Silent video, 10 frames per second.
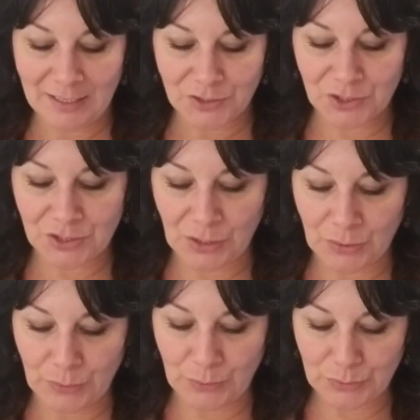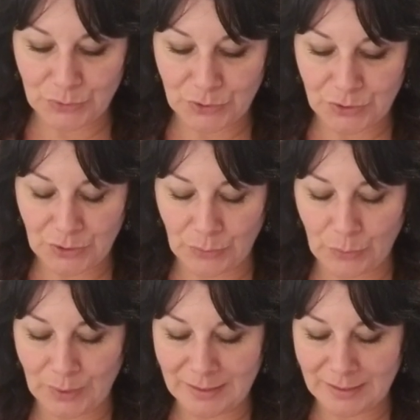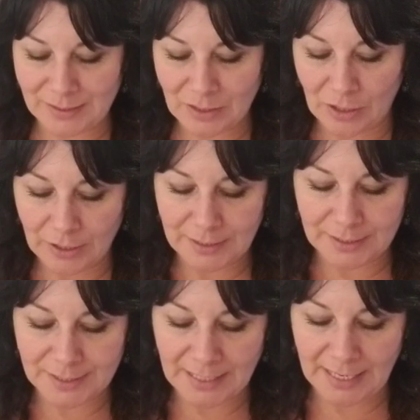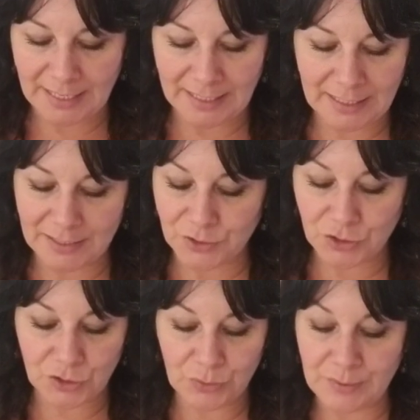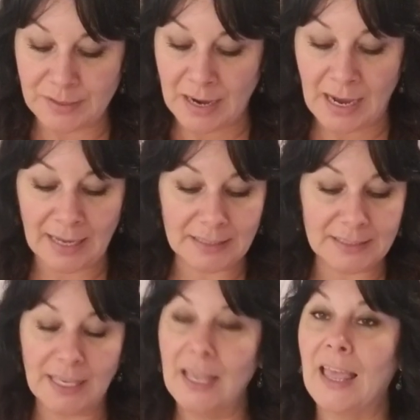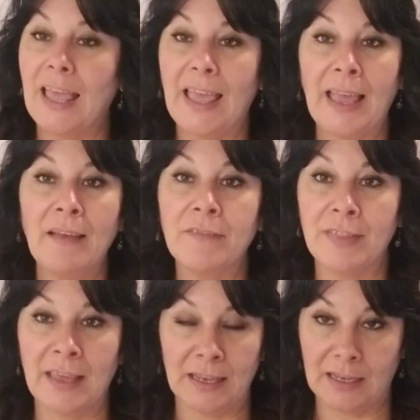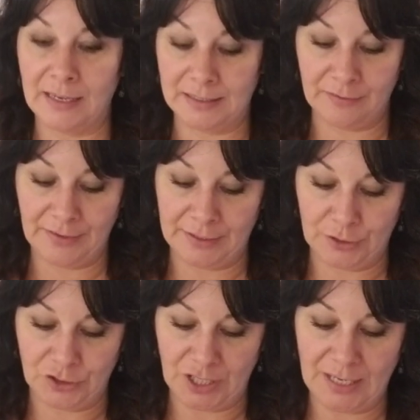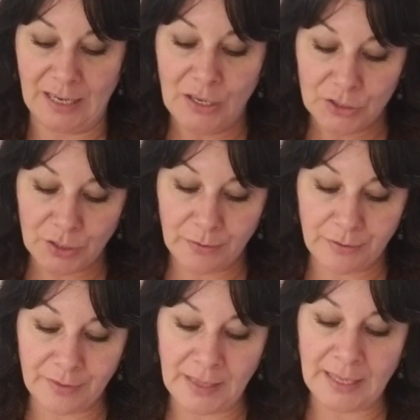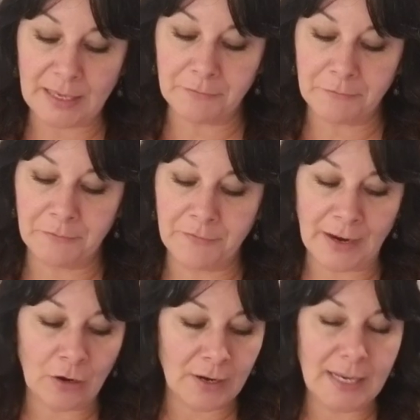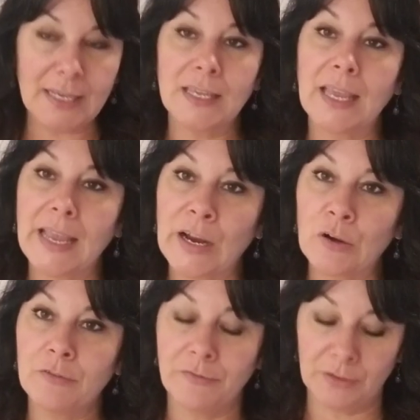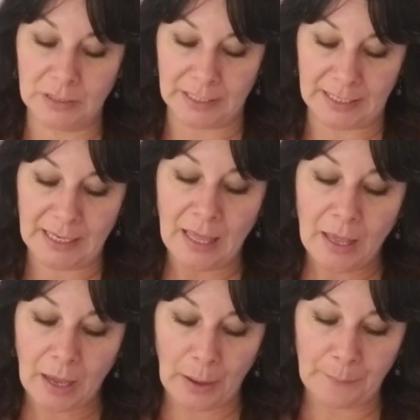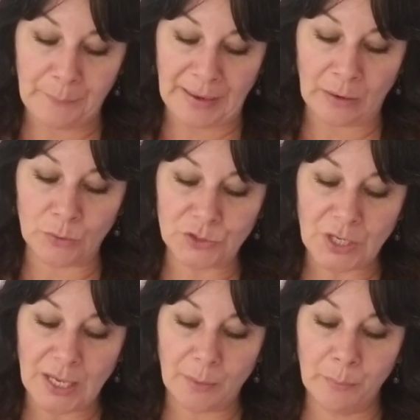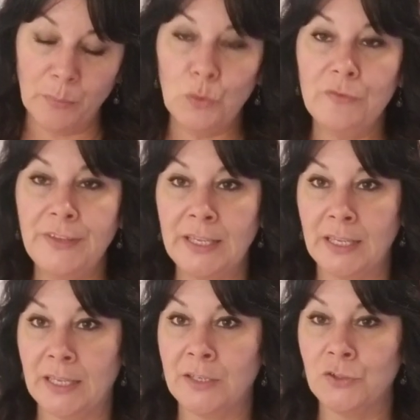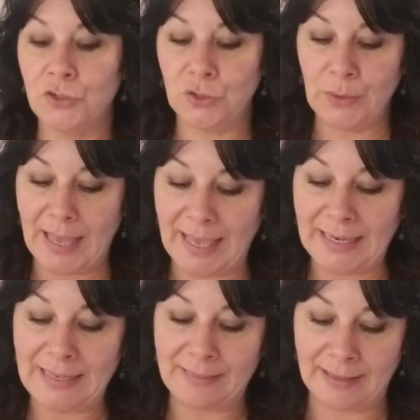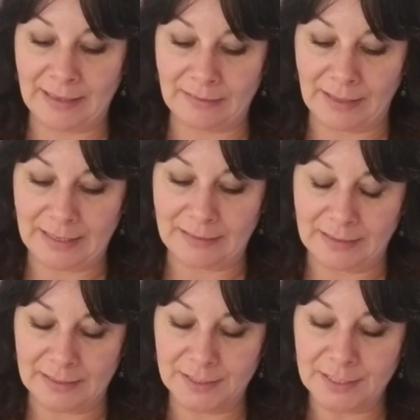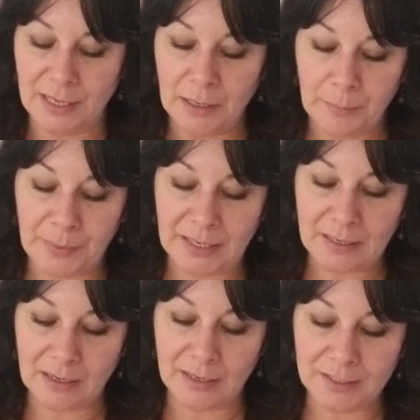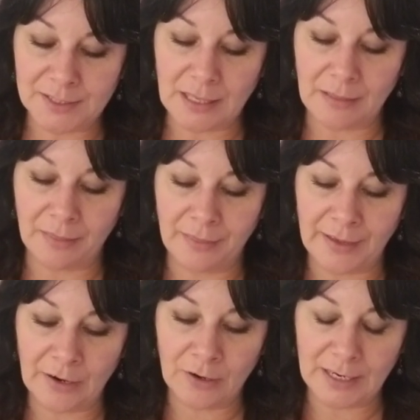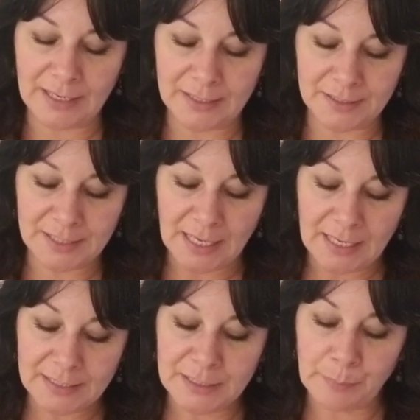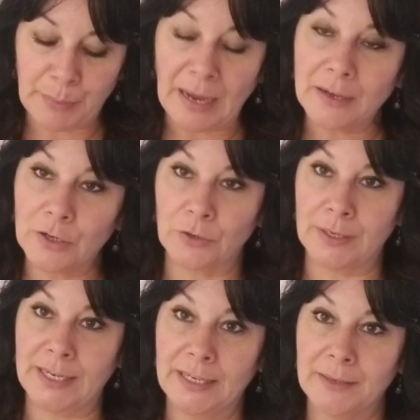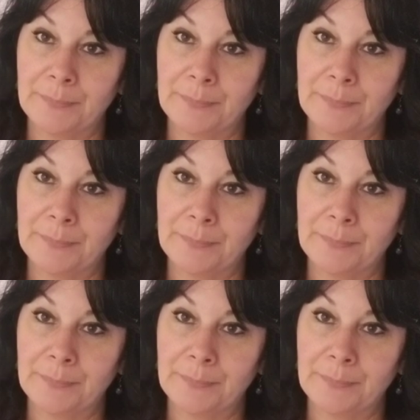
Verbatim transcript: So so what this card is saying is to not have that kind of energy, to think very carefully about moving into anything like this because there is debauchery.